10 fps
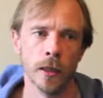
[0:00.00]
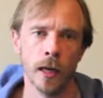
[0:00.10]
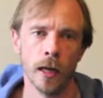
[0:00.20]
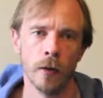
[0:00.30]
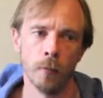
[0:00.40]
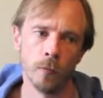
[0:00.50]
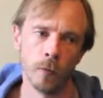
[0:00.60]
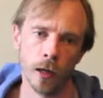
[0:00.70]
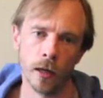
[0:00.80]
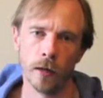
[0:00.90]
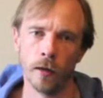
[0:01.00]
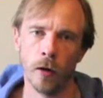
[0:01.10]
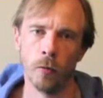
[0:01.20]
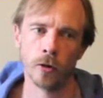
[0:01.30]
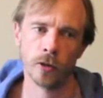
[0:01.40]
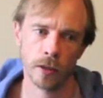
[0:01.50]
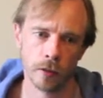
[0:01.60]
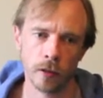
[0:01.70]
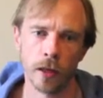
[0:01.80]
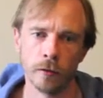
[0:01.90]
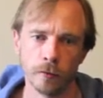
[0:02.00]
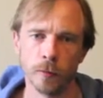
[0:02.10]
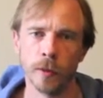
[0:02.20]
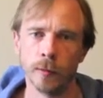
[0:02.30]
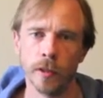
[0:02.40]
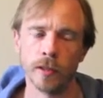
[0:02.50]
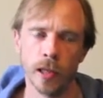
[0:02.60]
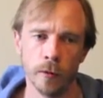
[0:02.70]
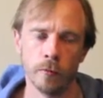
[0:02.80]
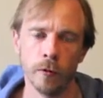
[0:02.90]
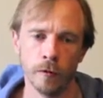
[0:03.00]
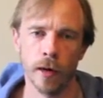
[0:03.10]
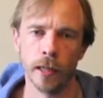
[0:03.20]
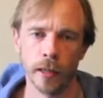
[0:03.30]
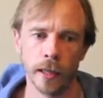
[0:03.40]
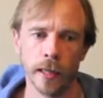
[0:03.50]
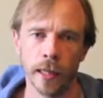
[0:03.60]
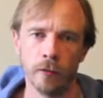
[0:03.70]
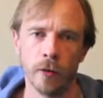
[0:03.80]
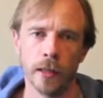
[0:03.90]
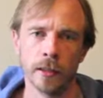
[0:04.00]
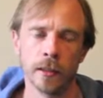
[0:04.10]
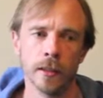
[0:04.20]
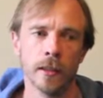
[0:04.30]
And once I'd spent a bit of time refining that and getting it right,